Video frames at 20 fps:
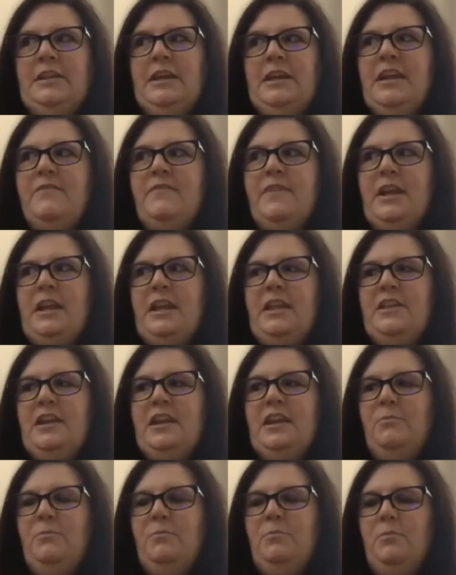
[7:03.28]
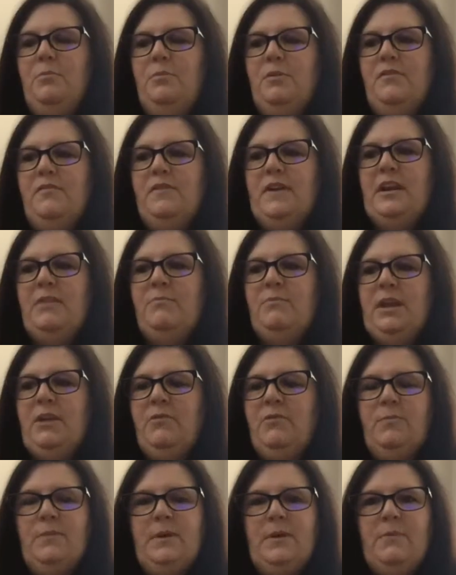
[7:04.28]
if anything prevented me, it
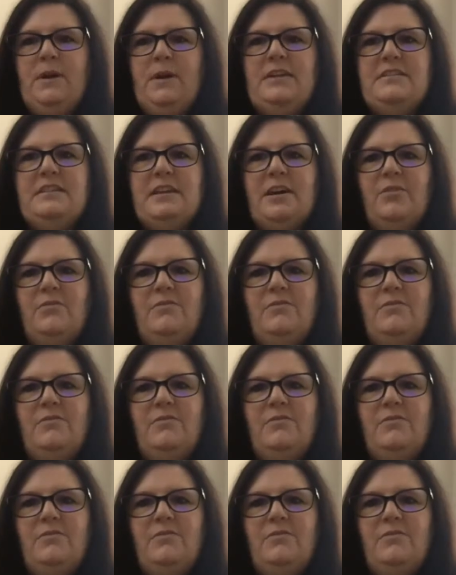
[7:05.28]
would be myself,